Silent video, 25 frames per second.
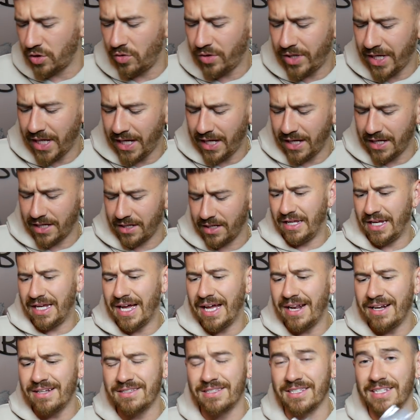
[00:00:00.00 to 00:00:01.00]
Okay, they
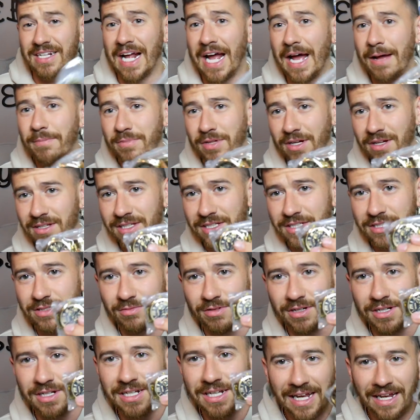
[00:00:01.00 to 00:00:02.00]
kind of snapped on this
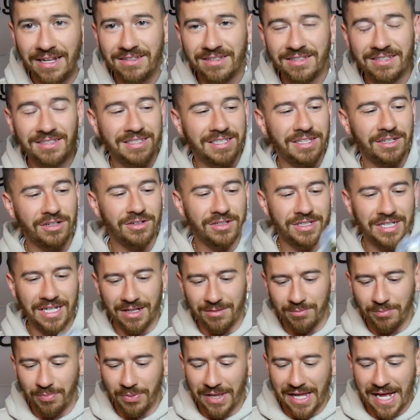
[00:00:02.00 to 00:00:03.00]
one. It's sealed
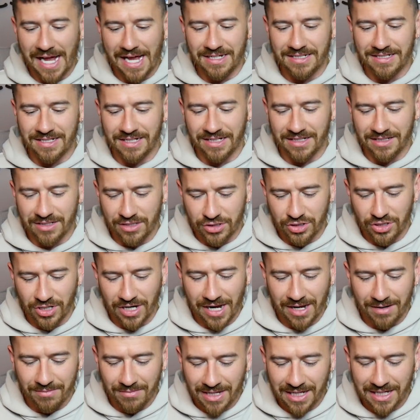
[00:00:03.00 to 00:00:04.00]
in plastic to
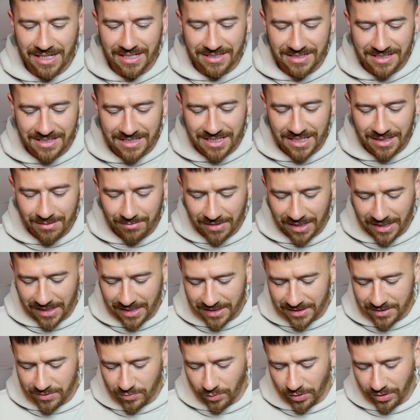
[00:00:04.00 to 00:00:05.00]
try and make it seem
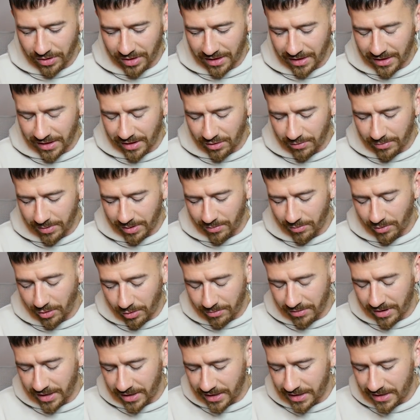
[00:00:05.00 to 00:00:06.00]
like it's worth a little bit
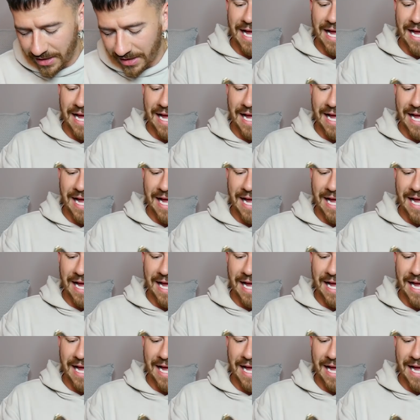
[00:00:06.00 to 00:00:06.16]
more money.